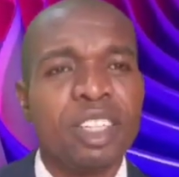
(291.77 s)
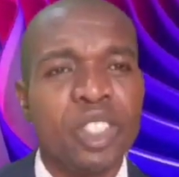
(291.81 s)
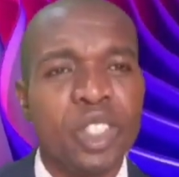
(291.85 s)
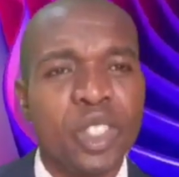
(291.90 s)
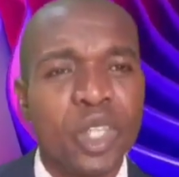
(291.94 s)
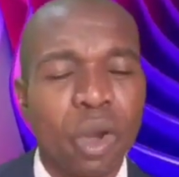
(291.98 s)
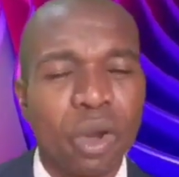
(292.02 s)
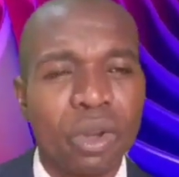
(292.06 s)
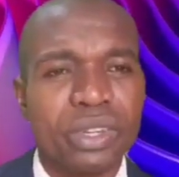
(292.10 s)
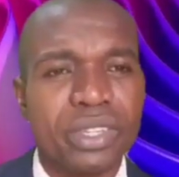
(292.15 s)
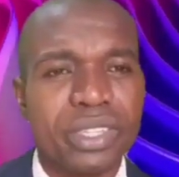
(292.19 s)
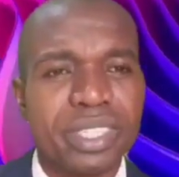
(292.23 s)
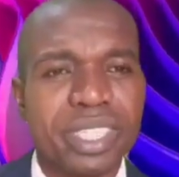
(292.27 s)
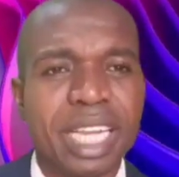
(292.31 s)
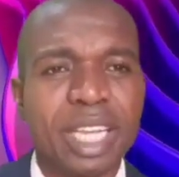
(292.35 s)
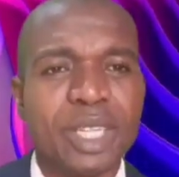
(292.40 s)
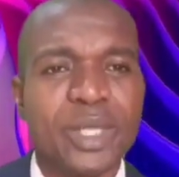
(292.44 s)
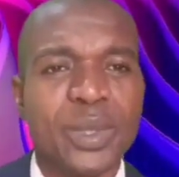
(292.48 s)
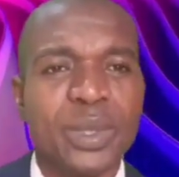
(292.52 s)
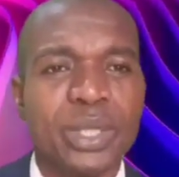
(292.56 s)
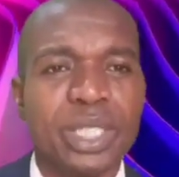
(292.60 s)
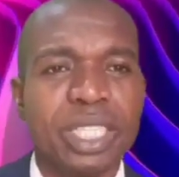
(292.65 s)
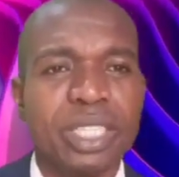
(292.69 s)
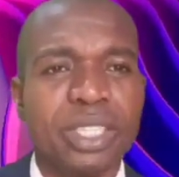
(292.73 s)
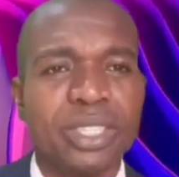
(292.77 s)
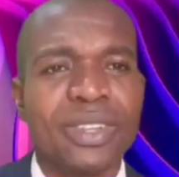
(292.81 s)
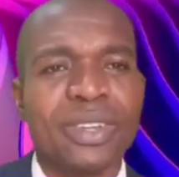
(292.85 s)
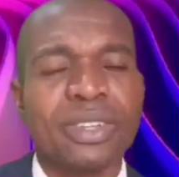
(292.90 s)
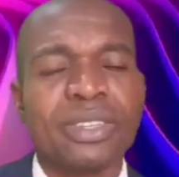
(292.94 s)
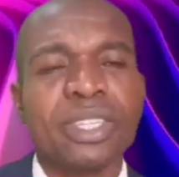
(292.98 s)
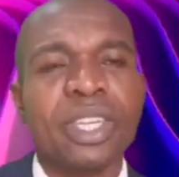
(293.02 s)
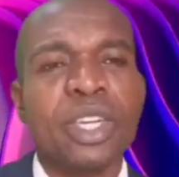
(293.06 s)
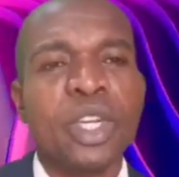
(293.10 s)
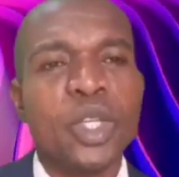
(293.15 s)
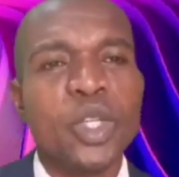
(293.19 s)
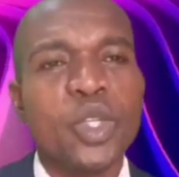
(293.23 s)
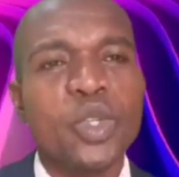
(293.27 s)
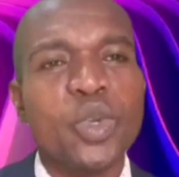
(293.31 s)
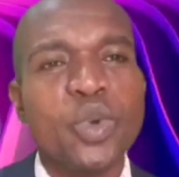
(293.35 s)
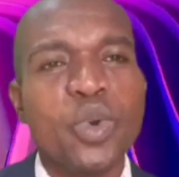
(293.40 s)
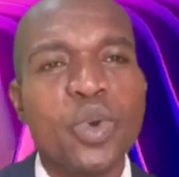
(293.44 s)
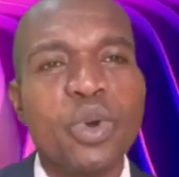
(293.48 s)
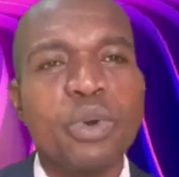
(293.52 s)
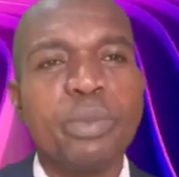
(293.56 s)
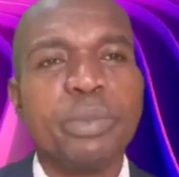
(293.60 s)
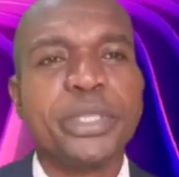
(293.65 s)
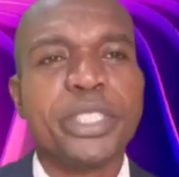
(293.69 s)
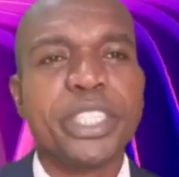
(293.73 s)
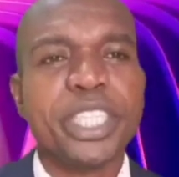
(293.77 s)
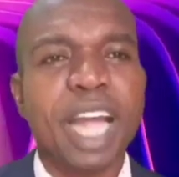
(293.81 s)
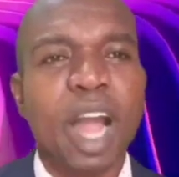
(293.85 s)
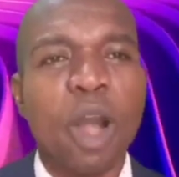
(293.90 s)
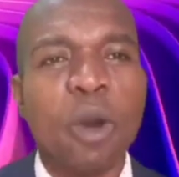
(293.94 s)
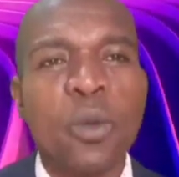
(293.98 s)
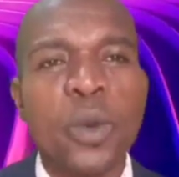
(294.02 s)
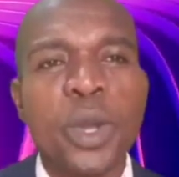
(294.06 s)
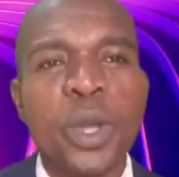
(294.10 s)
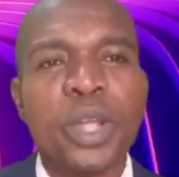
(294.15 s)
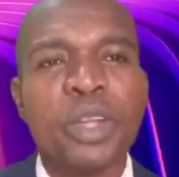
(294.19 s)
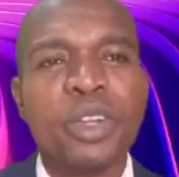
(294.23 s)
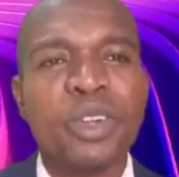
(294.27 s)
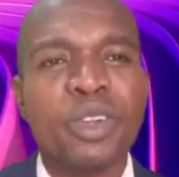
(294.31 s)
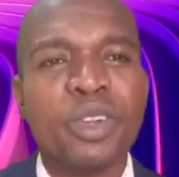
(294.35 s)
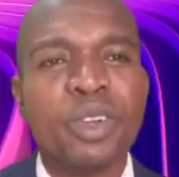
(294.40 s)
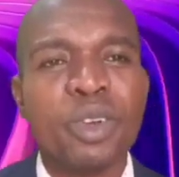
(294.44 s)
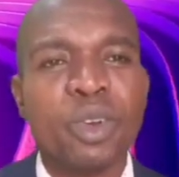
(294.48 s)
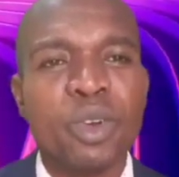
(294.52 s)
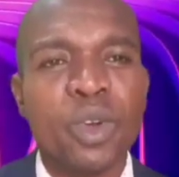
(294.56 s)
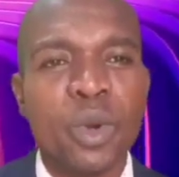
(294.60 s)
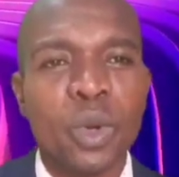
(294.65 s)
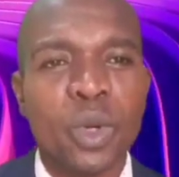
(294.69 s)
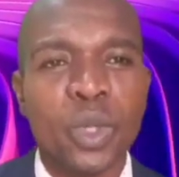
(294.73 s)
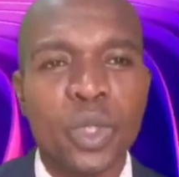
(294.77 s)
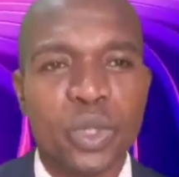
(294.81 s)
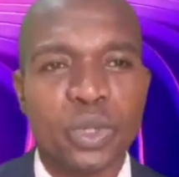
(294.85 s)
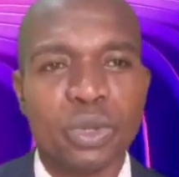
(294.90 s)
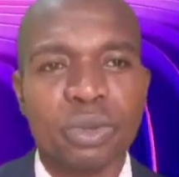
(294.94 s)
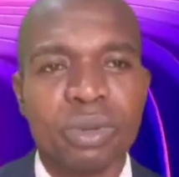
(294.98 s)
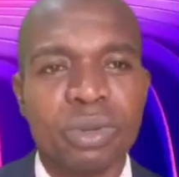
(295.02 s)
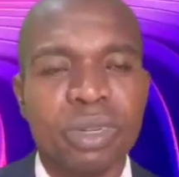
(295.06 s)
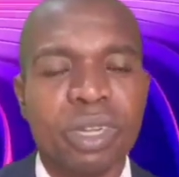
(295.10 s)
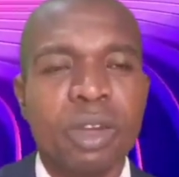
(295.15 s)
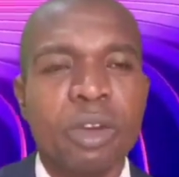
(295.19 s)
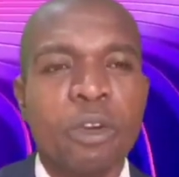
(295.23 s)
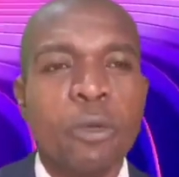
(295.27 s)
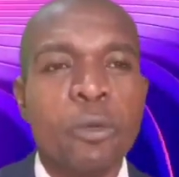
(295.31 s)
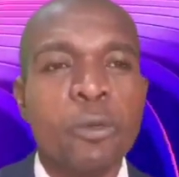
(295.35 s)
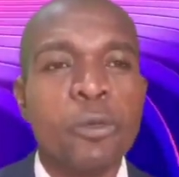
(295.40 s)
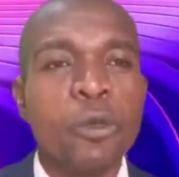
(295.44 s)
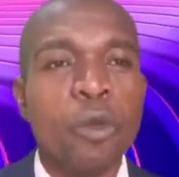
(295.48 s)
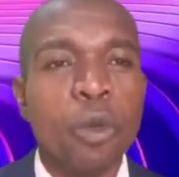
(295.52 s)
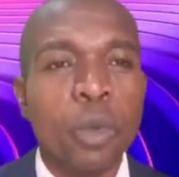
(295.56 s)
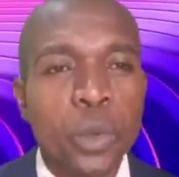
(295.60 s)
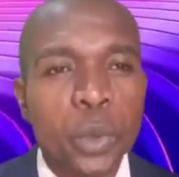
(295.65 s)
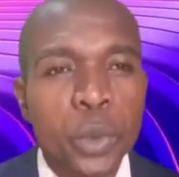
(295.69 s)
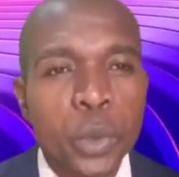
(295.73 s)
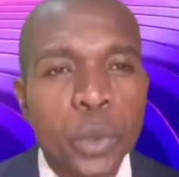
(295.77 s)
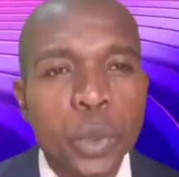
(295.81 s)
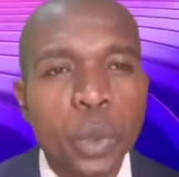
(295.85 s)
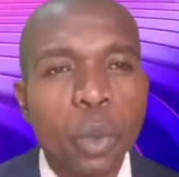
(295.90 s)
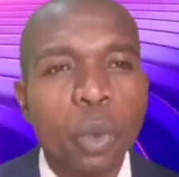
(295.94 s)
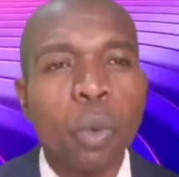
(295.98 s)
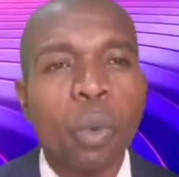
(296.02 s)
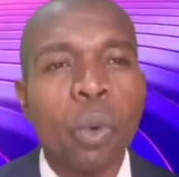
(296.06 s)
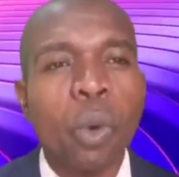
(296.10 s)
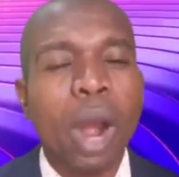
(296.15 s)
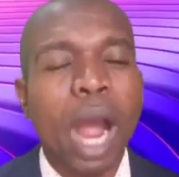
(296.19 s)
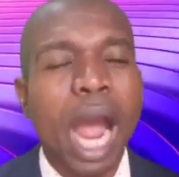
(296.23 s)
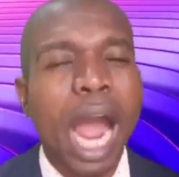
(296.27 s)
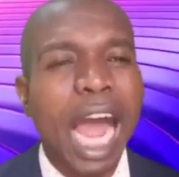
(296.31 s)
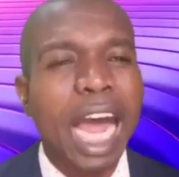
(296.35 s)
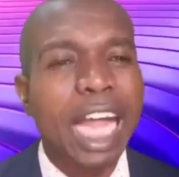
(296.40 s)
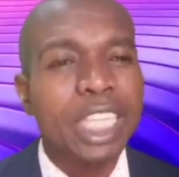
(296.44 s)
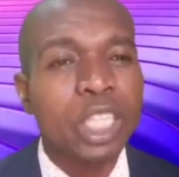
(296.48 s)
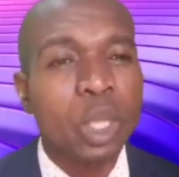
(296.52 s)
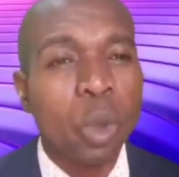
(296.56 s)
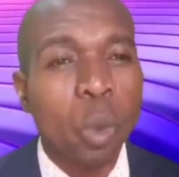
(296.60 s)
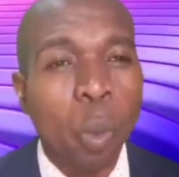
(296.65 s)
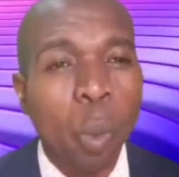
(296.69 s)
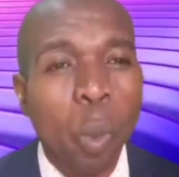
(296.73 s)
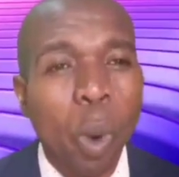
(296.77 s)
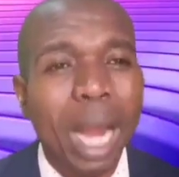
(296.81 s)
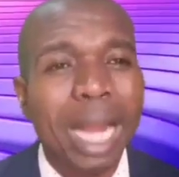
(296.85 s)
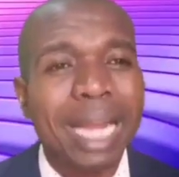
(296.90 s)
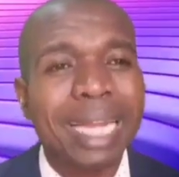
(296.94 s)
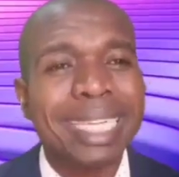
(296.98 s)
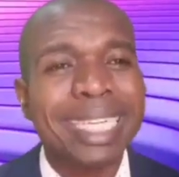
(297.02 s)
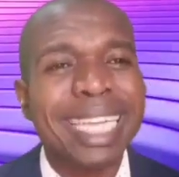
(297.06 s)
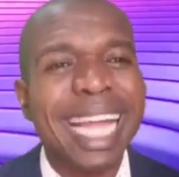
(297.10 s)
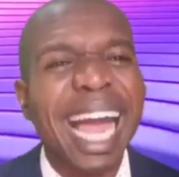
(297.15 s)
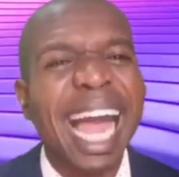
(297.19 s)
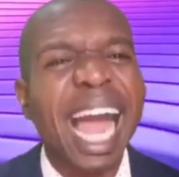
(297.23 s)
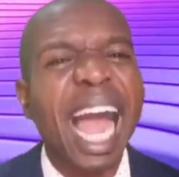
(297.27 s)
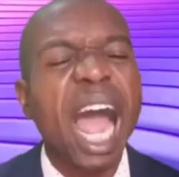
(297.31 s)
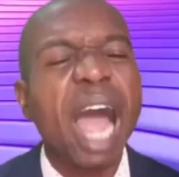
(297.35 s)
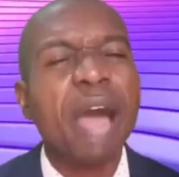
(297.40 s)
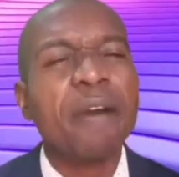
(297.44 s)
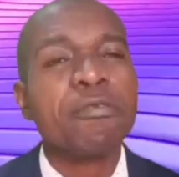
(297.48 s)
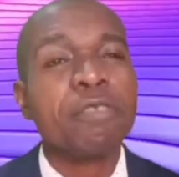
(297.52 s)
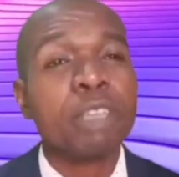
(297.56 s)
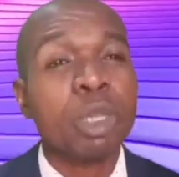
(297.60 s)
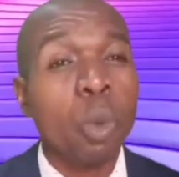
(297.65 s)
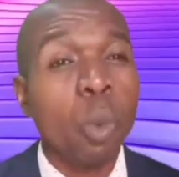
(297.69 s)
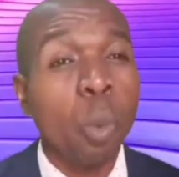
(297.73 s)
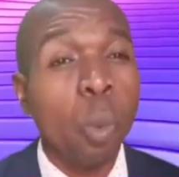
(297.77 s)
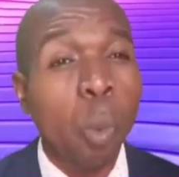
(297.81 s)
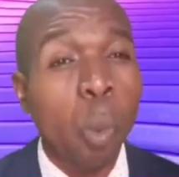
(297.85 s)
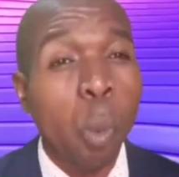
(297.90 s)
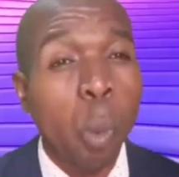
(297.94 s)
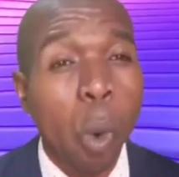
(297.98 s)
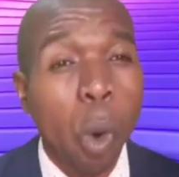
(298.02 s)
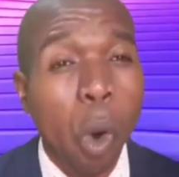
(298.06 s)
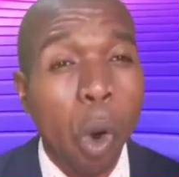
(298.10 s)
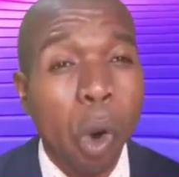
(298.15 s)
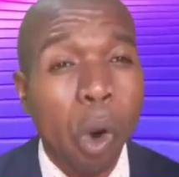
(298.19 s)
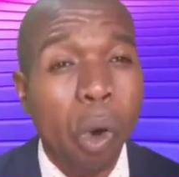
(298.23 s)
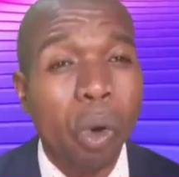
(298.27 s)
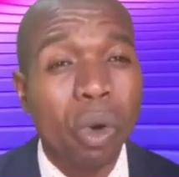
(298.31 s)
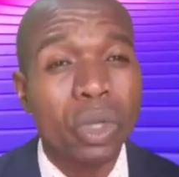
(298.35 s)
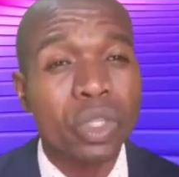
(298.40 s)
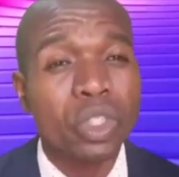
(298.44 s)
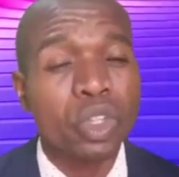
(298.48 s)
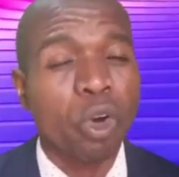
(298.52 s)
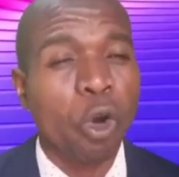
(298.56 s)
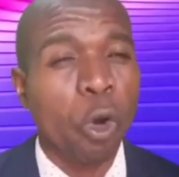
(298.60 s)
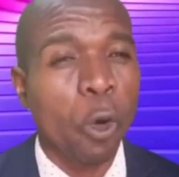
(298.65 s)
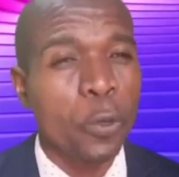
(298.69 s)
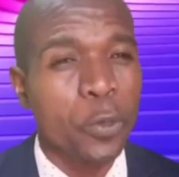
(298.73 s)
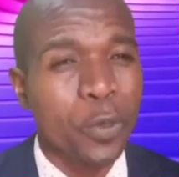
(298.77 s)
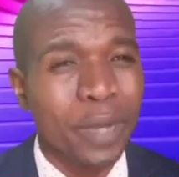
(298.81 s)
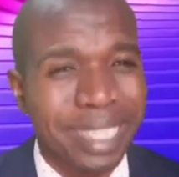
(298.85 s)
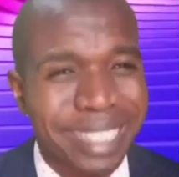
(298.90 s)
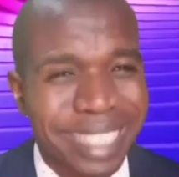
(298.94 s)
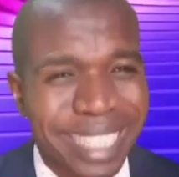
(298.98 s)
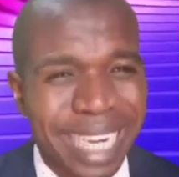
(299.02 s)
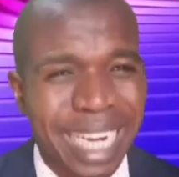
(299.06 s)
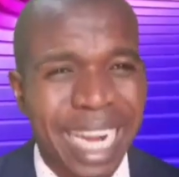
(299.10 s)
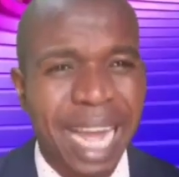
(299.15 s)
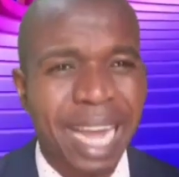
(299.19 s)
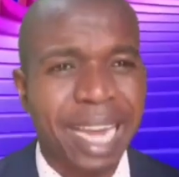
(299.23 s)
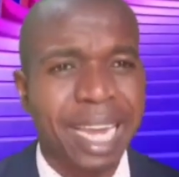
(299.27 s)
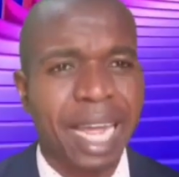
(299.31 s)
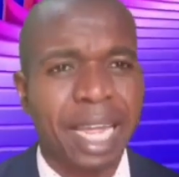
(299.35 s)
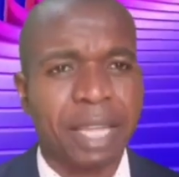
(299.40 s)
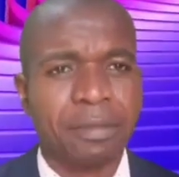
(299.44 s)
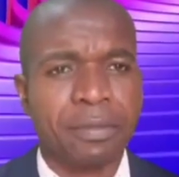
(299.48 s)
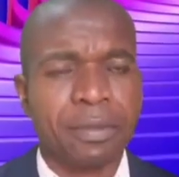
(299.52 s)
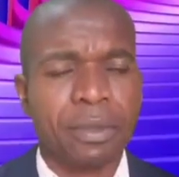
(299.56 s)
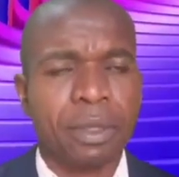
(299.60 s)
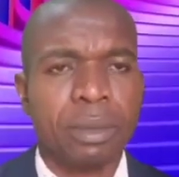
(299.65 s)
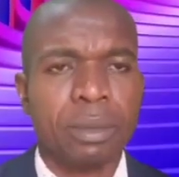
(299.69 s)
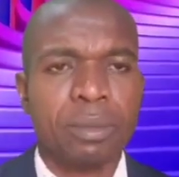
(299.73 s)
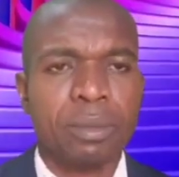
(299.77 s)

John said to Jesus, "To whom shall we go to? For you are the one that have the word of eternal life."